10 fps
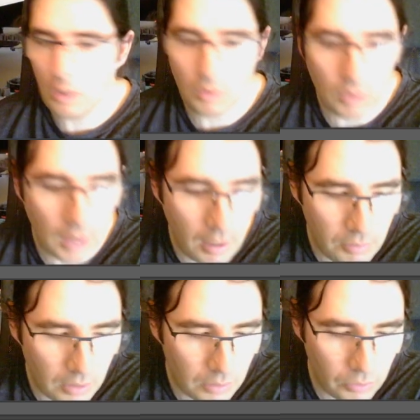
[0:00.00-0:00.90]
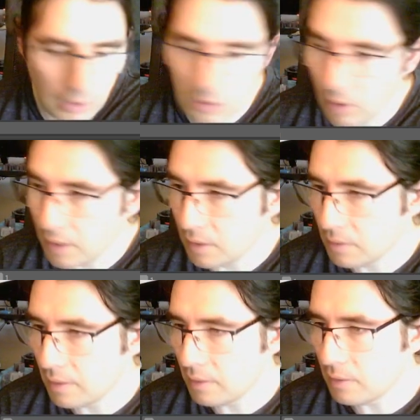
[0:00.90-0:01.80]
longer have any free trading
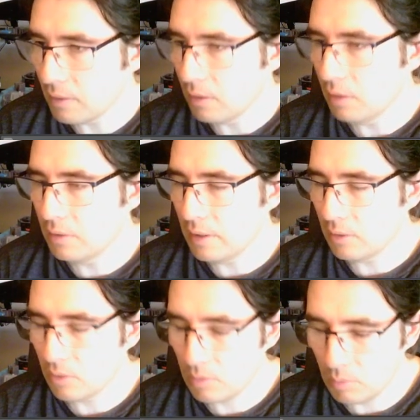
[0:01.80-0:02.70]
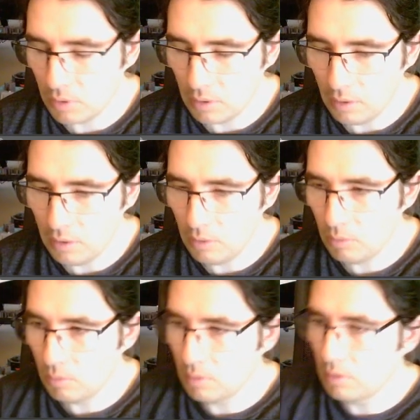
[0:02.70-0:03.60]
deals with the EU
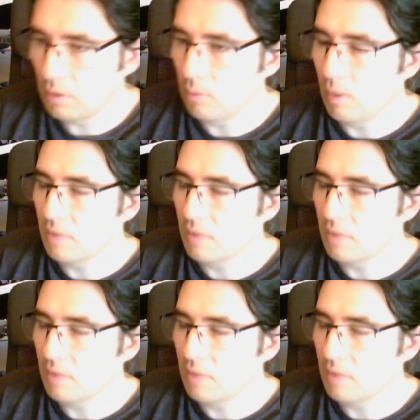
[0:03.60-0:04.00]
and the US.